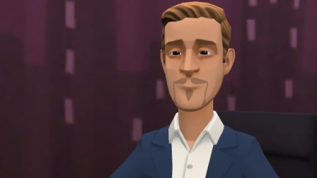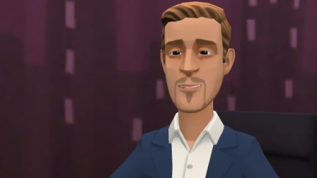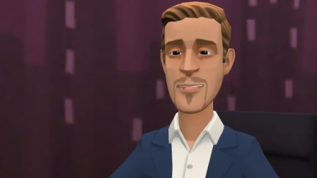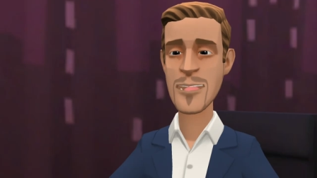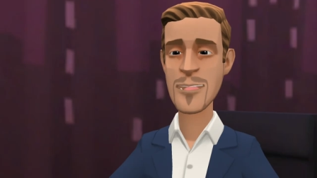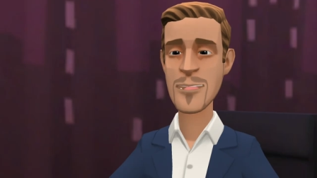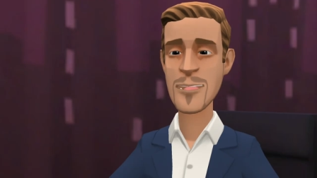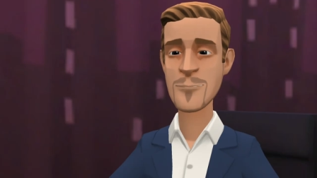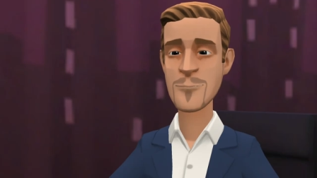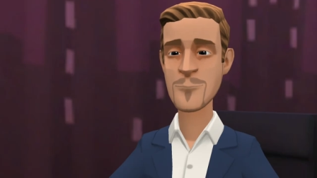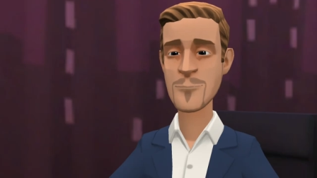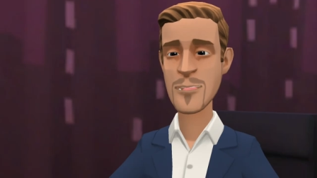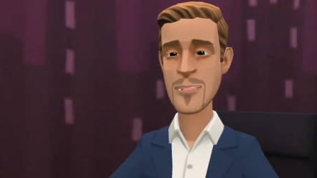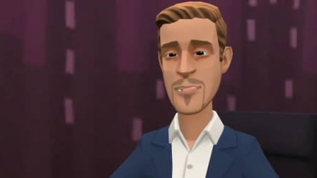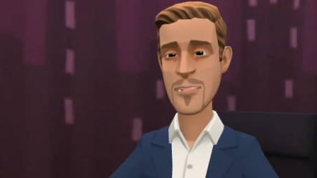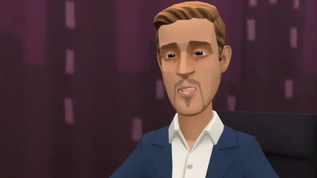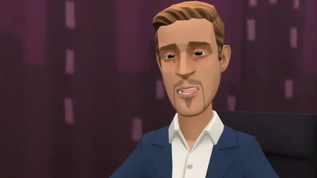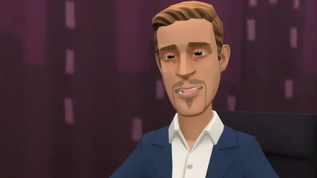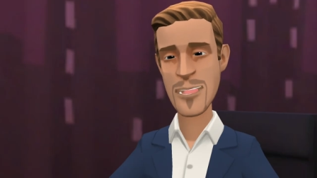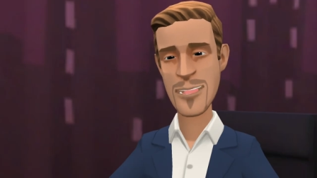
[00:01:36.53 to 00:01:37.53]
Welcome
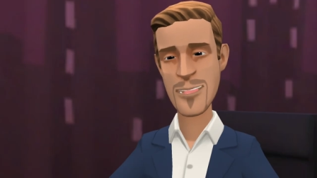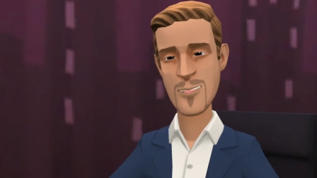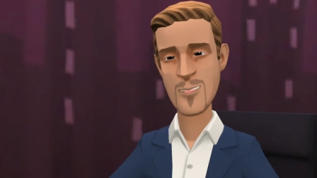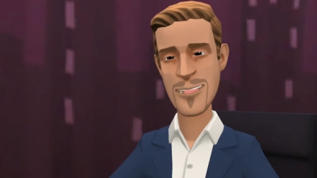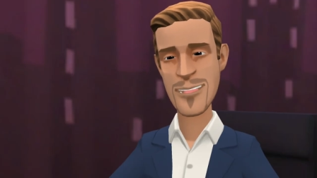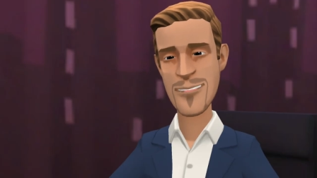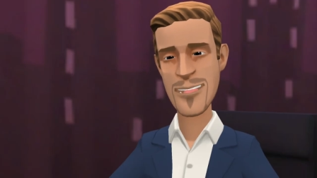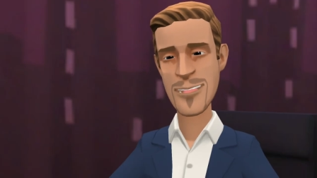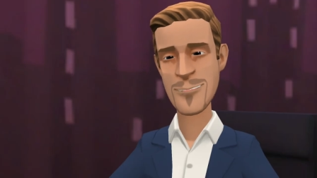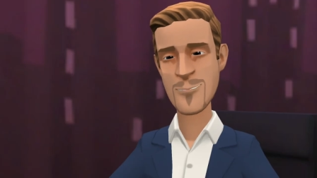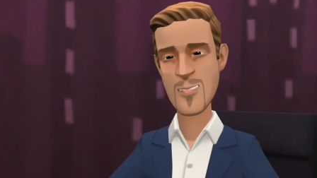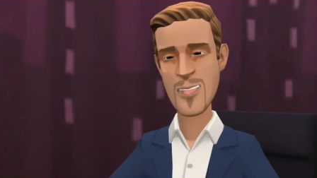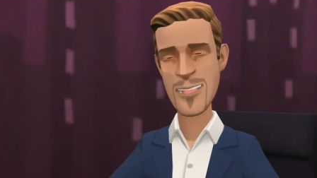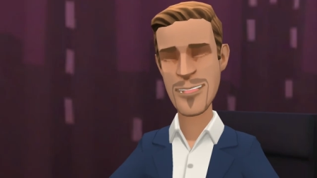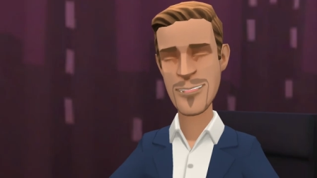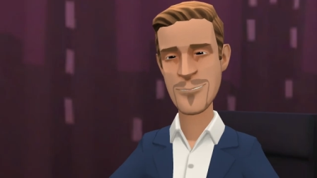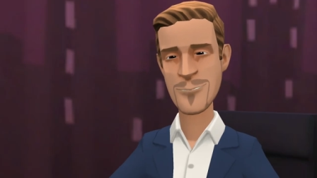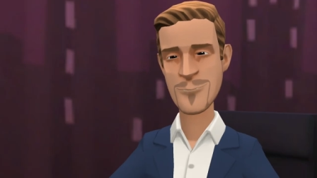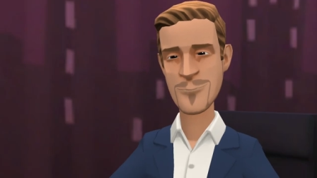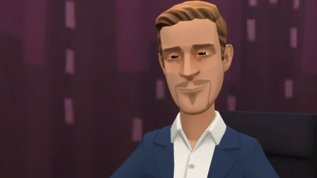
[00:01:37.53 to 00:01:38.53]
back to the show,
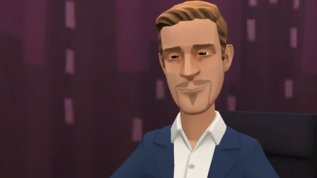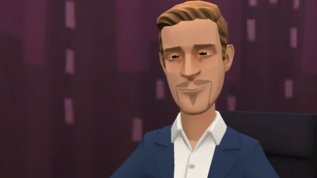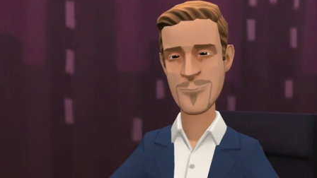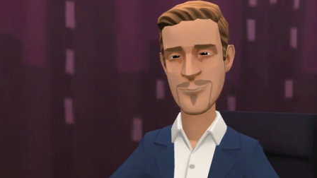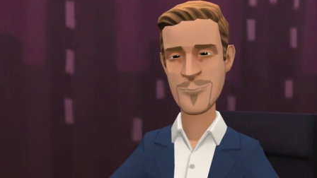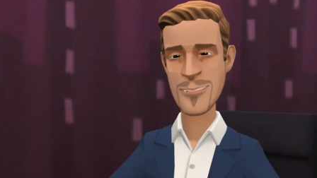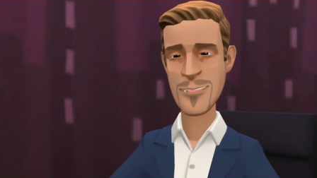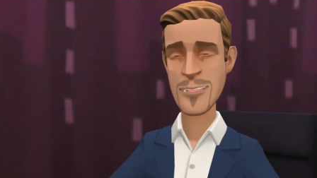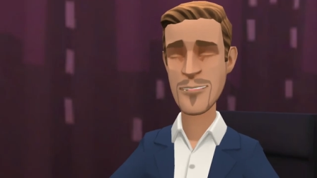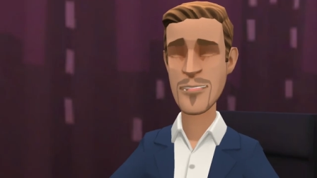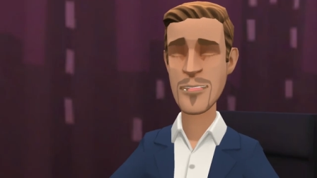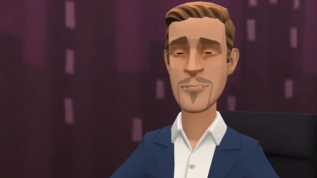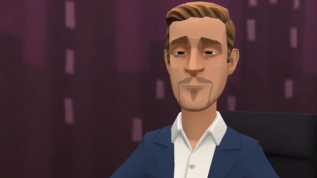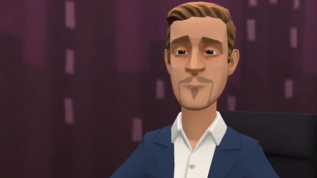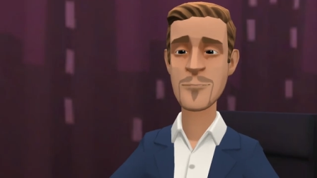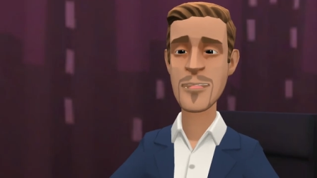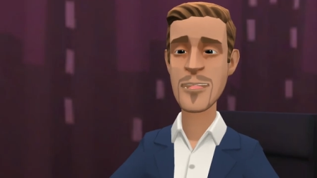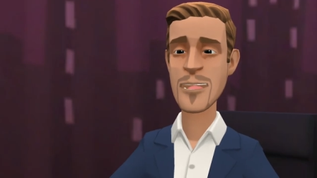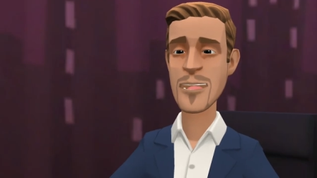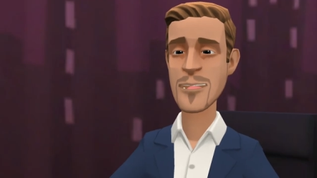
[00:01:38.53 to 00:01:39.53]
everybody. I have a
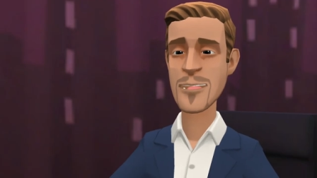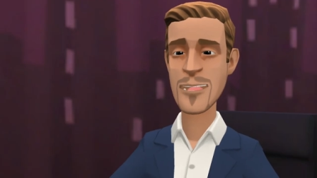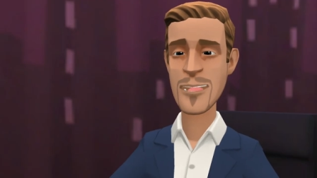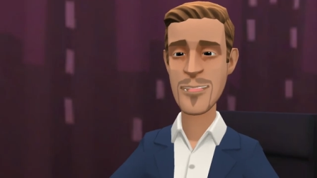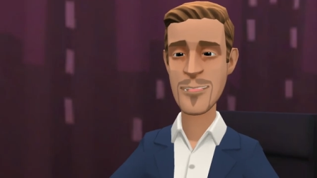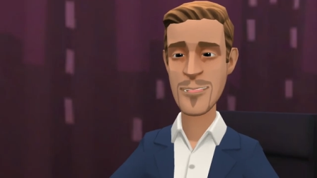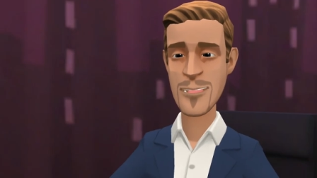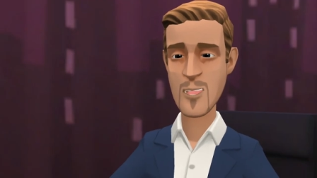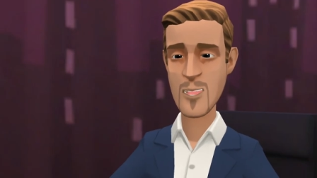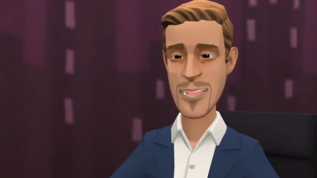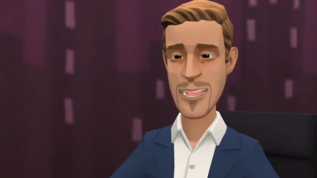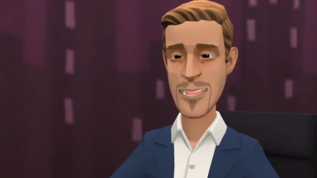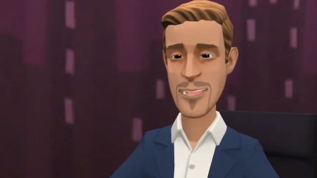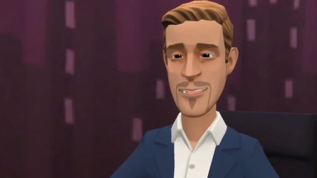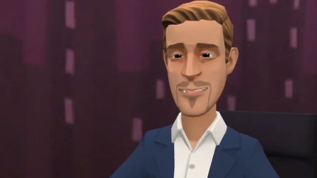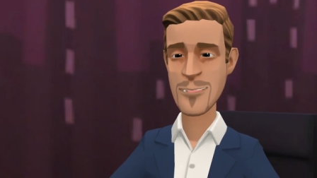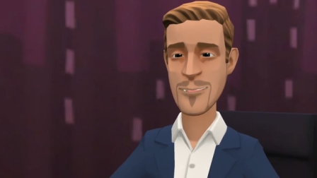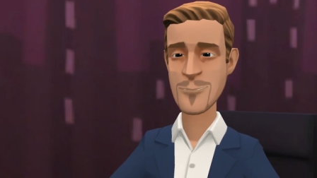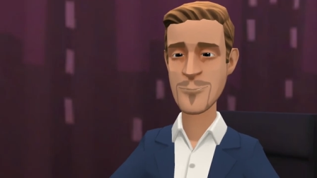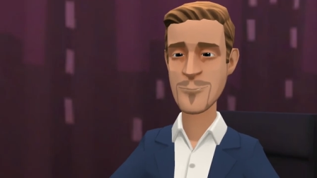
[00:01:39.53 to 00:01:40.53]
special guest with
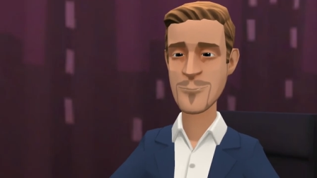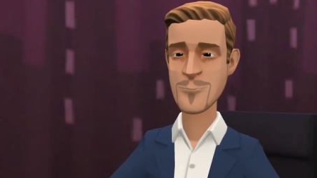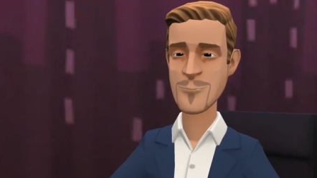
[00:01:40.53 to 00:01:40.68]
us.